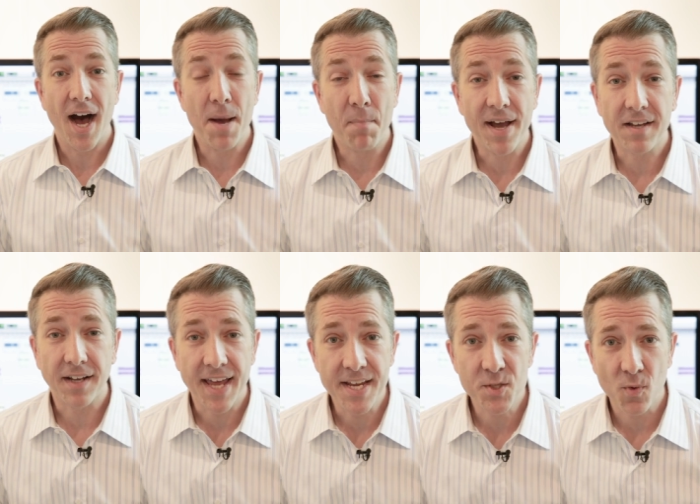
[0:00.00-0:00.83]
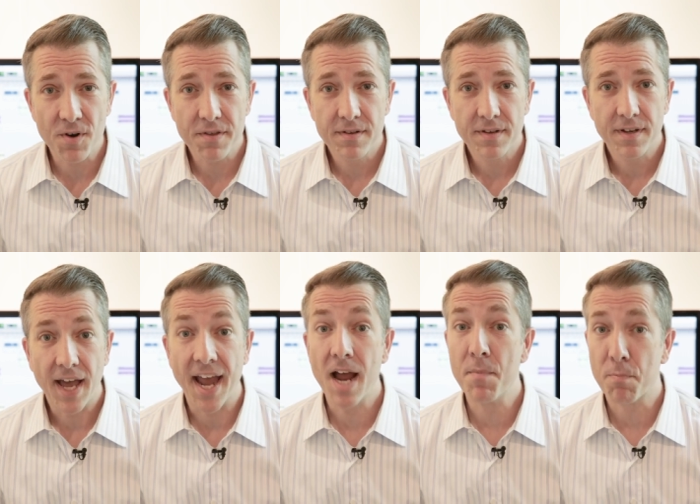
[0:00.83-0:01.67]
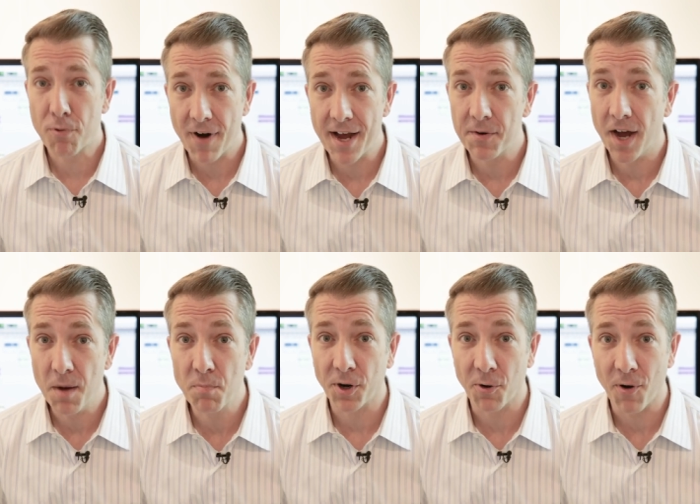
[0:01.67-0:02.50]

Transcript: I'm Michael Hainsworth, and I'm a proud Humber